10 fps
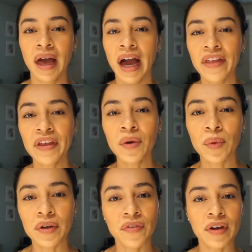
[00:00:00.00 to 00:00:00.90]
I think
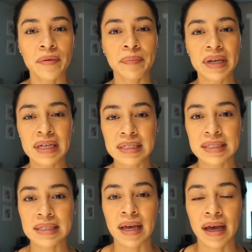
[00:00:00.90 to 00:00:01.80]
one of the
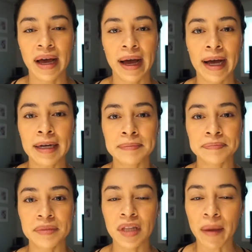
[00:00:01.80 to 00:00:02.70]
biggest
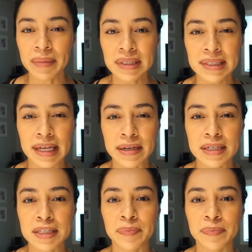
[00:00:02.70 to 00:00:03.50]
not mistakes,